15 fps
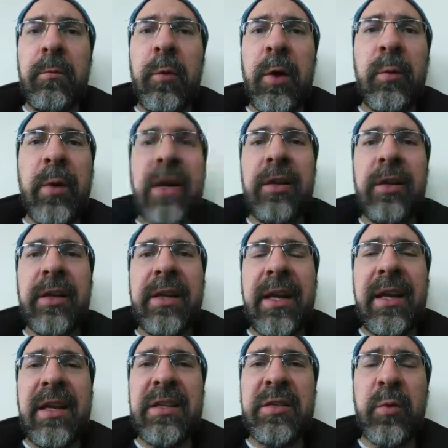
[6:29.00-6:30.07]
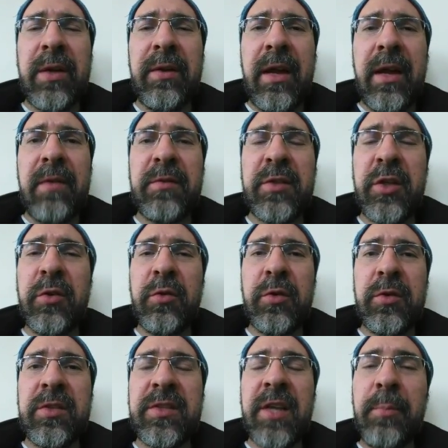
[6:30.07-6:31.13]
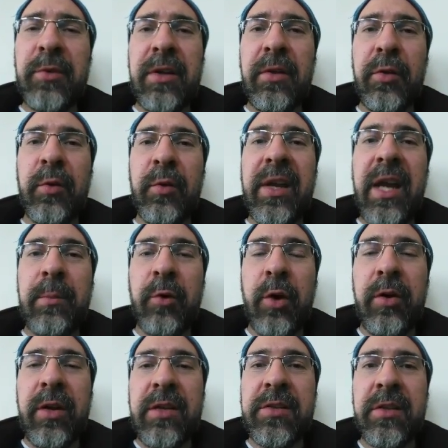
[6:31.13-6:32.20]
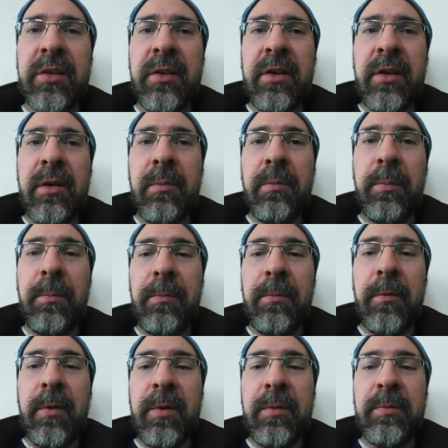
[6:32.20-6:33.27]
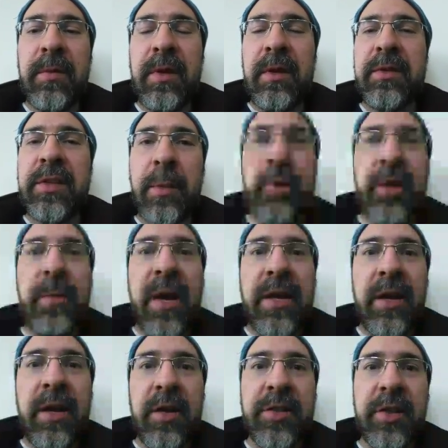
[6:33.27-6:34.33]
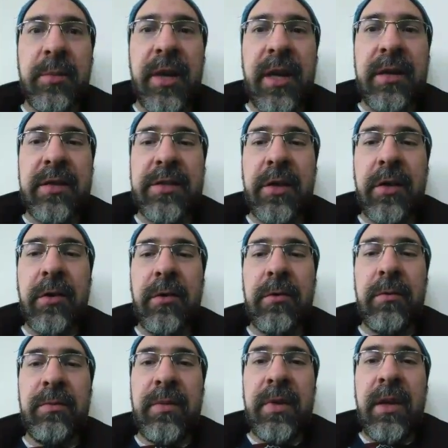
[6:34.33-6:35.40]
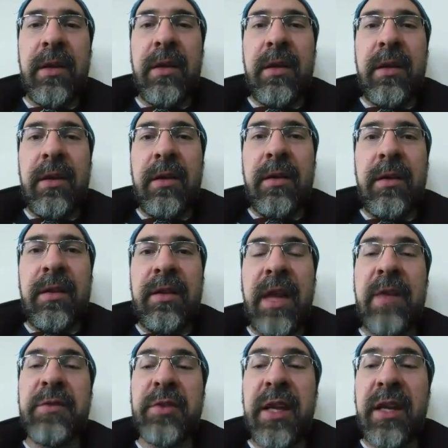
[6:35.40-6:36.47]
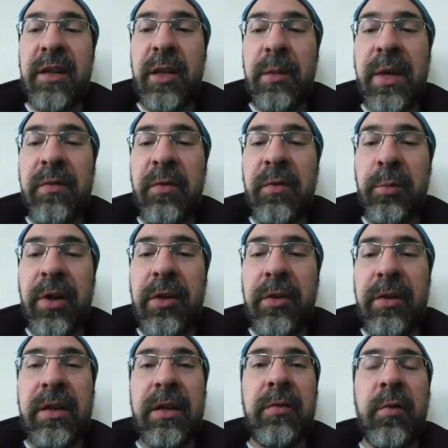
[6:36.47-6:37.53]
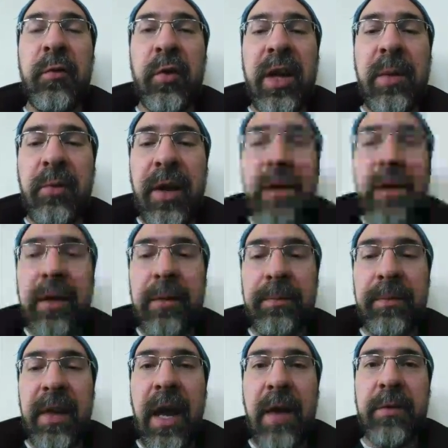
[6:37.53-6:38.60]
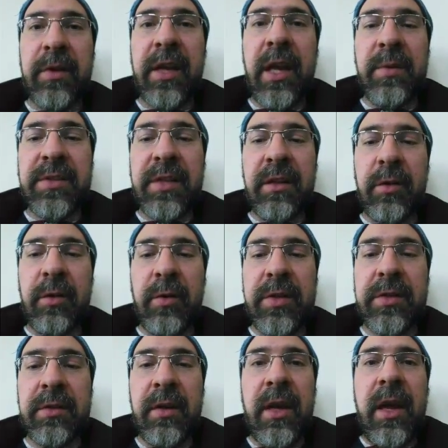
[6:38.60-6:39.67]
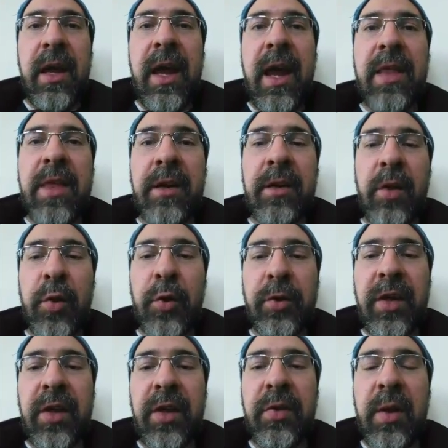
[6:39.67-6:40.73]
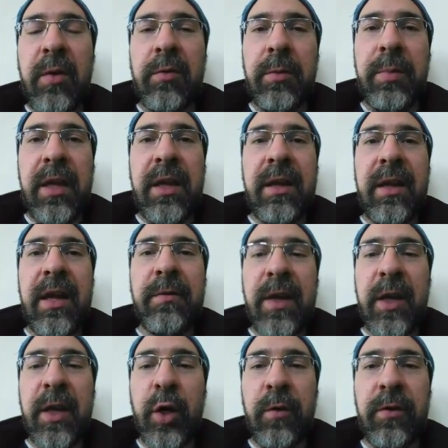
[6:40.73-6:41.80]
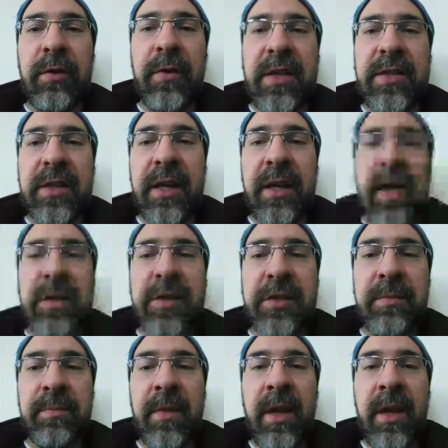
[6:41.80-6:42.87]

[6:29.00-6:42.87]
one way to look at it is we have two separate 3-game roadies separated by the All-Star break. So the Avs will get a little bit of a breather. They'll have a 4-day break after the game in St. Louis. And then on the 30th, they will be in Vancouver to face the Canucks.